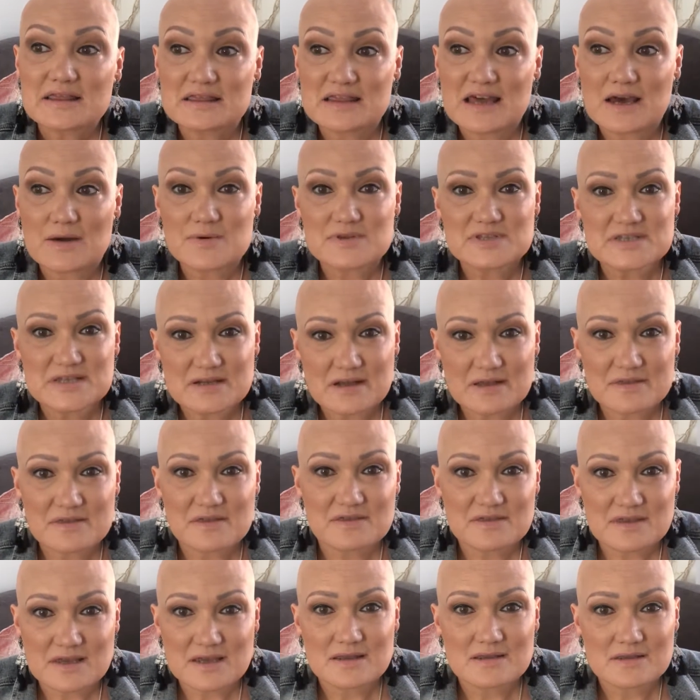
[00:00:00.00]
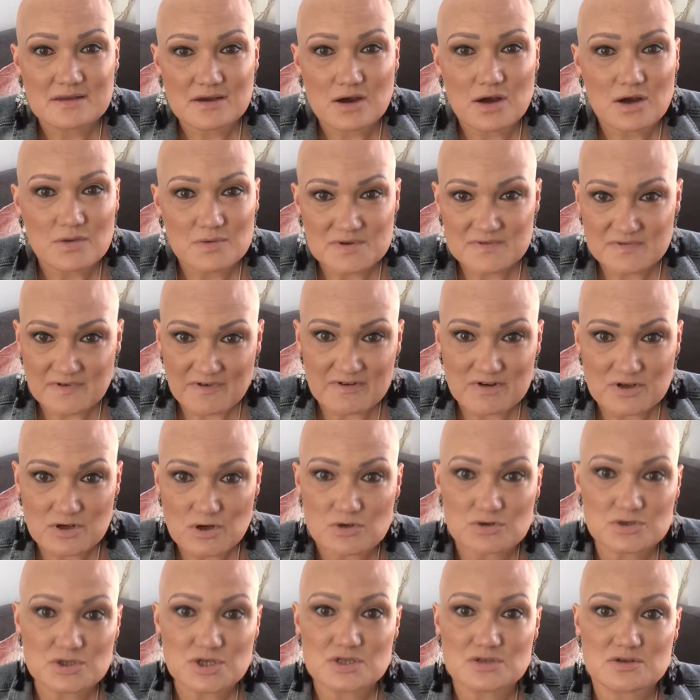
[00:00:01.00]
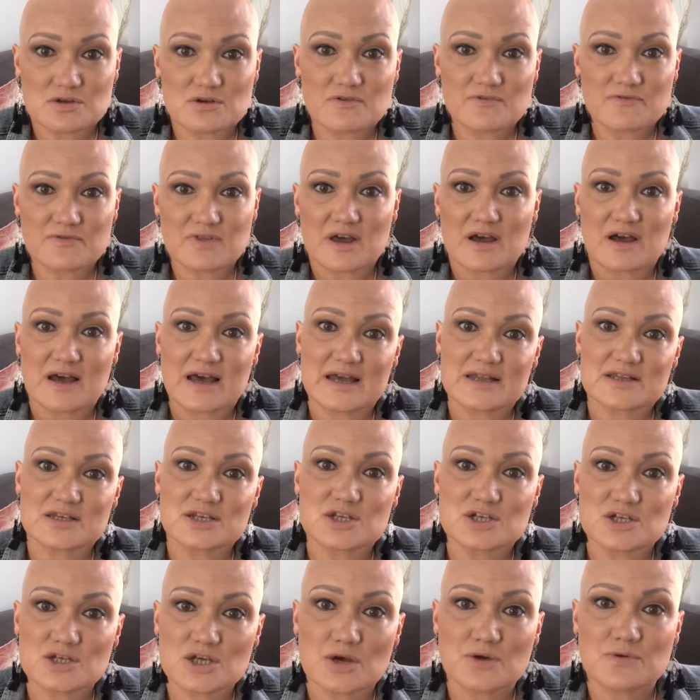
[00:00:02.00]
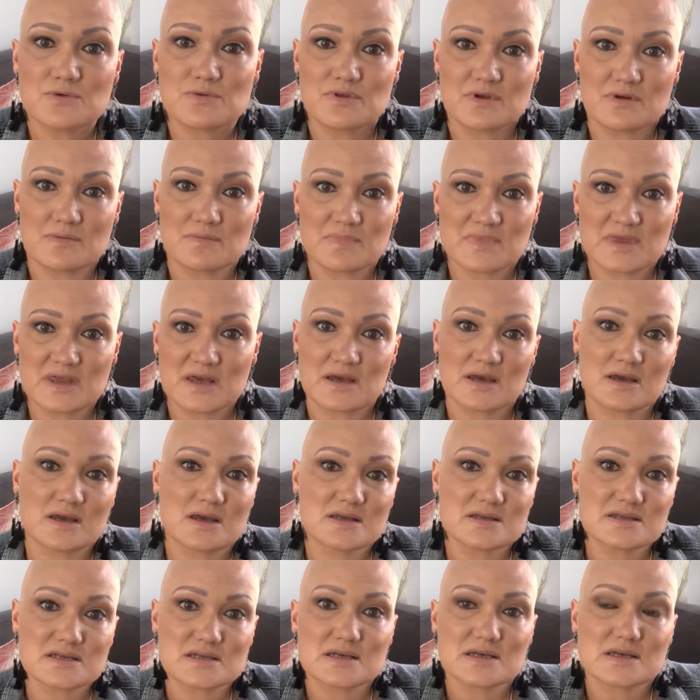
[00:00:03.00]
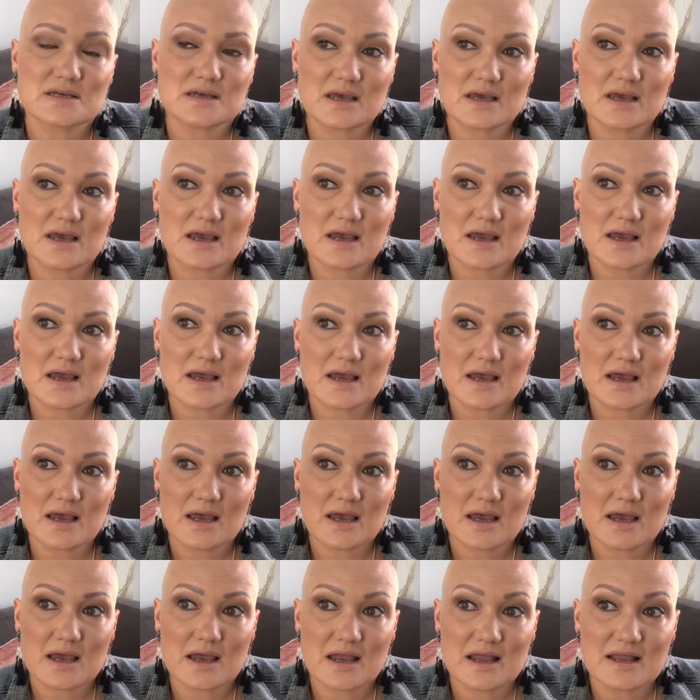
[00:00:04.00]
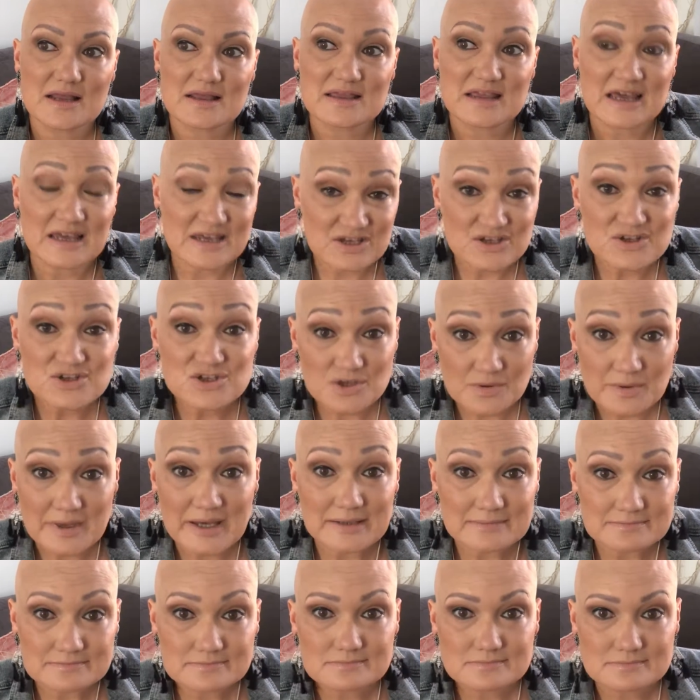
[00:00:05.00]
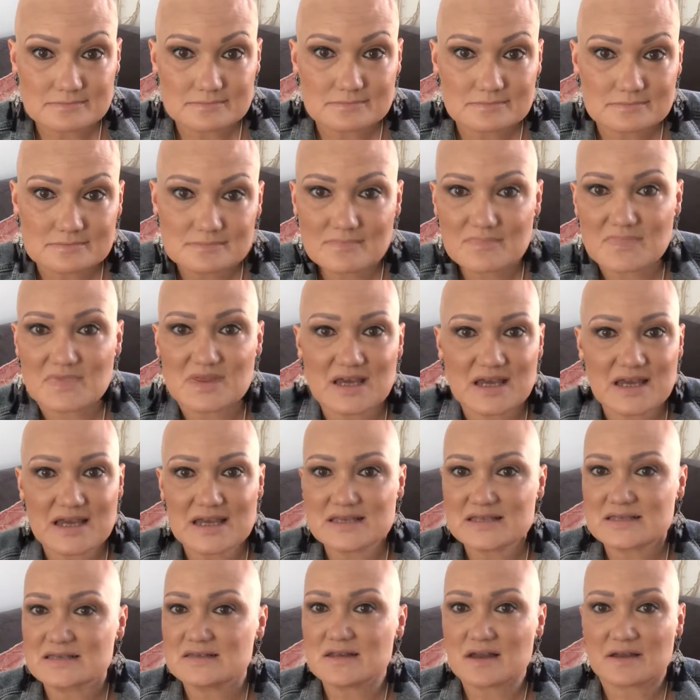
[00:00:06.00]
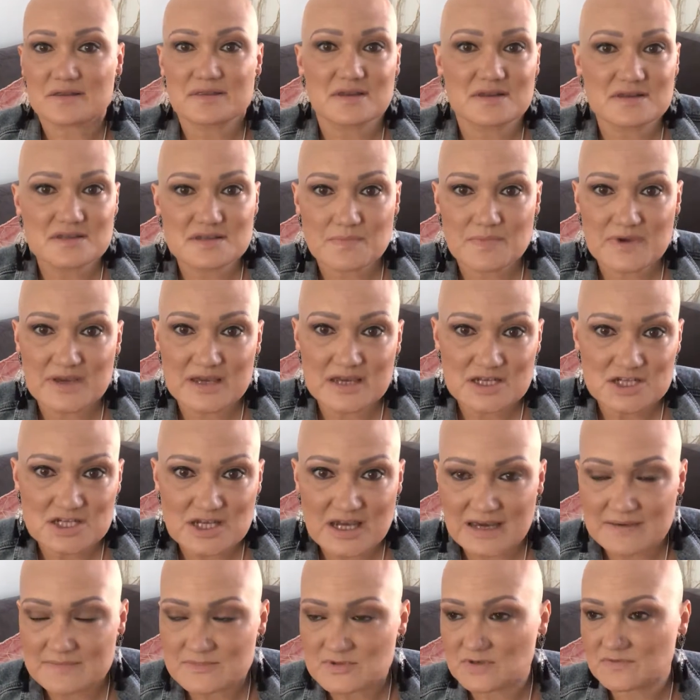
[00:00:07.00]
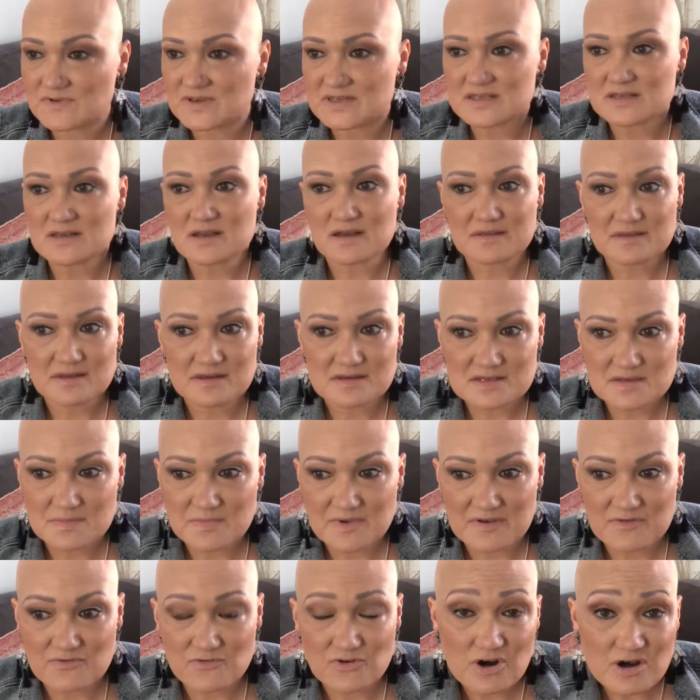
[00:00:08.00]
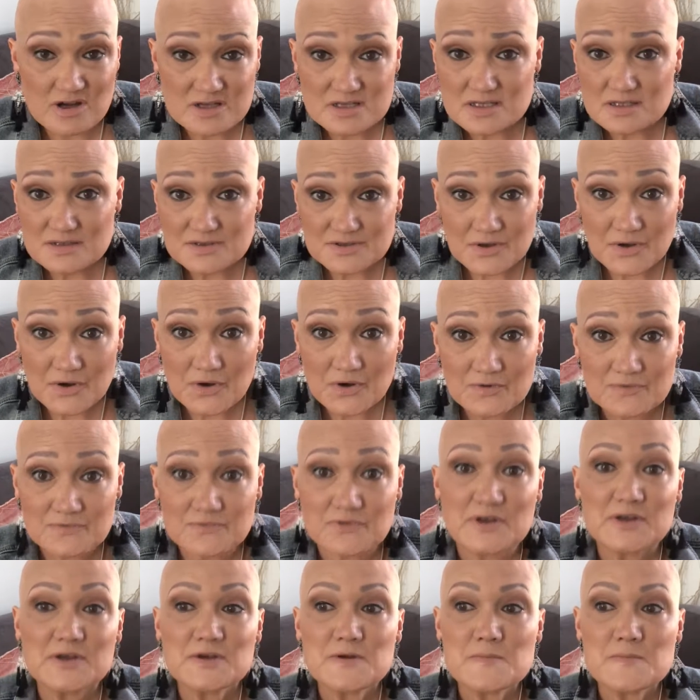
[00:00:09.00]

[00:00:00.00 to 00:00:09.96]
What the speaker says: that was another thing that I was very conscious of, that I had to show them that they can do it, that it's nothing to be ashamed of, it's nothing to be frightened of,